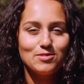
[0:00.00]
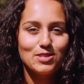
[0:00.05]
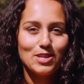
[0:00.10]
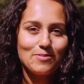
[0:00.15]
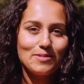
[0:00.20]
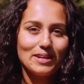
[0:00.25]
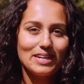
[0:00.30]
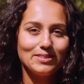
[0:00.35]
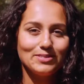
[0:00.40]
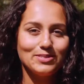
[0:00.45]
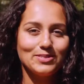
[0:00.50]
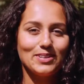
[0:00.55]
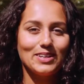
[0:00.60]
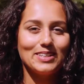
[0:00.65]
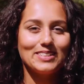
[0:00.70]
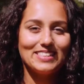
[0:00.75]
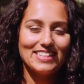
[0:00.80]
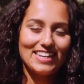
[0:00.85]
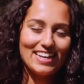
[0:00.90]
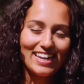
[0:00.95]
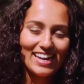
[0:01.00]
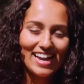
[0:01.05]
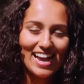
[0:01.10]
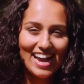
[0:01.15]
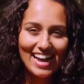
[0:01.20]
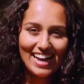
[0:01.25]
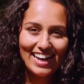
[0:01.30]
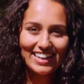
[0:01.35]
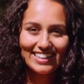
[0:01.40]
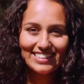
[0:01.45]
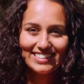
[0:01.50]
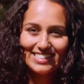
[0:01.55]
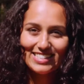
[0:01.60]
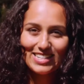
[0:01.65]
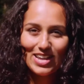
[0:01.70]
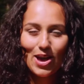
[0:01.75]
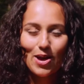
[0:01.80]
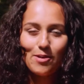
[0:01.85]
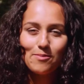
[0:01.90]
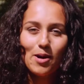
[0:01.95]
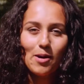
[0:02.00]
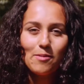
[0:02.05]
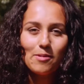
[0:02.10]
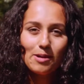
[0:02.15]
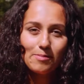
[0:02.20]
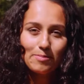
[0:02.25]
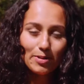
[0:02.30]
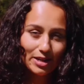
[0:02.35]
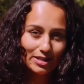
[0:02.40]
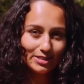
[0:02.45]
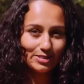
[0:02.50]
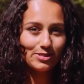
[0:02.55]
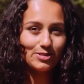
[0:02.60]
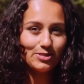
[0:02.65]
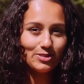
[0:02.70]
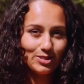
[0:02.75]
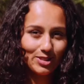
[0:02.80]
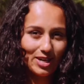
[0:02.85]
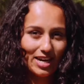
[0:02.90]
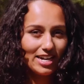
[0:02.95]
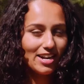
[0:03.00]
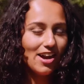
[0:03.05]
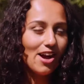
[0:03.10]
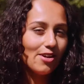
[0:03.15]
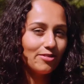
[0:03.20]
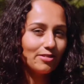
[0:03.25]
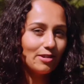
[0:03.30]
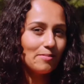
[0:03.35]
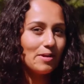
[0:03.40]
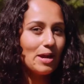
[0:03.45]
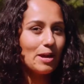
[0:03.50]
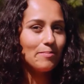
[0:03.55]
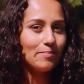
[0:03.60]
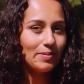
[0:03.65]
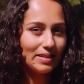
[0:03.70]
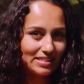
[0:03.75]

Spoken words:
So my name's Rosie and I'm a personal trainer. I run my own